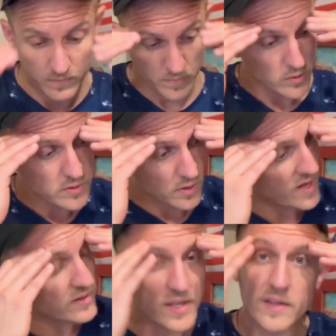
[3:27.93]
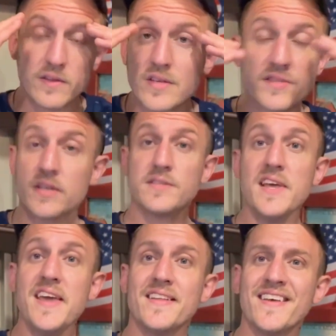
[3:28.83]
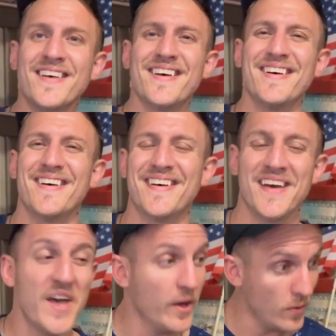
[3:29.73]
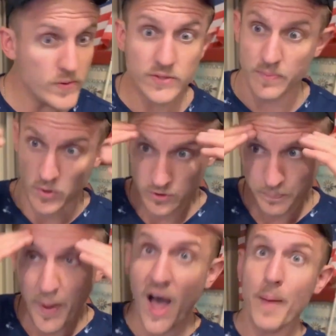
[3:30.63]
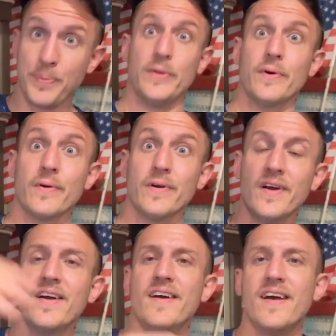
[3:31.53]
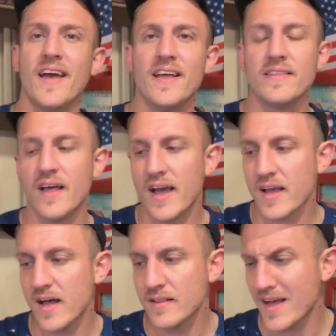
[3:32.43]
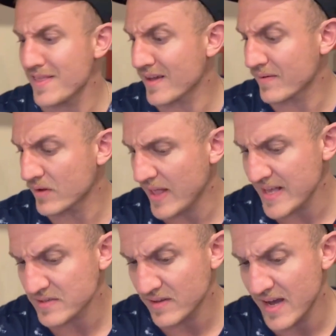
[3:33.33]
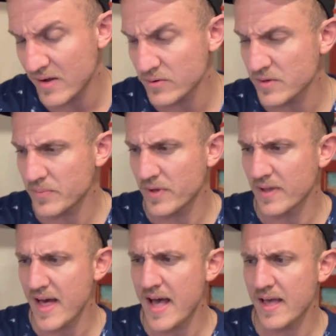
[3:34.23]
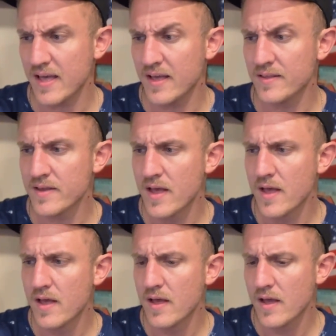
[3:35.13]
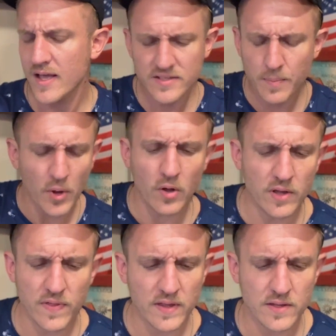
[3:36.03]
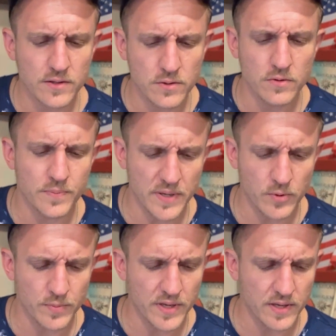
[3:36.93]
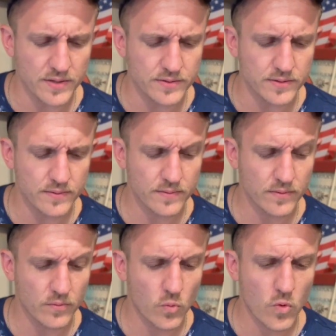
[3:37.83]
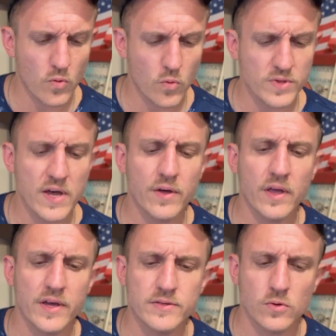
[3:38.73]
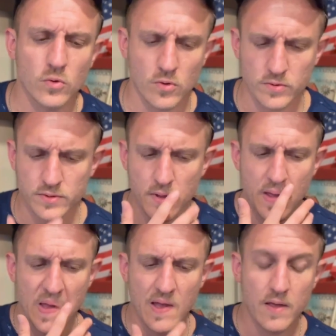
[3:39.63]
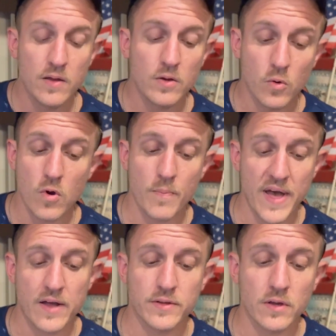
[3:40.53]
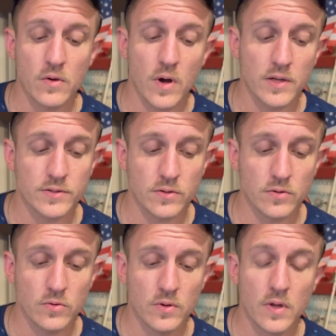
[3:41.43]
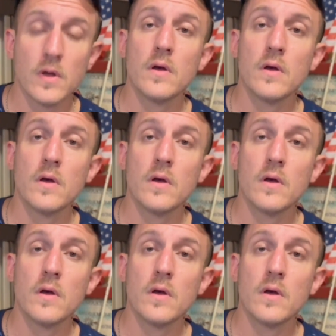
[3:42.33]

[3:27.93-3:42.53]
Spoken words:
most likely to succeed? Who's the most popular? And I think class clown or something like that. And it's an appalling thing to do to people, because we're telling high schoolers who are about to go on to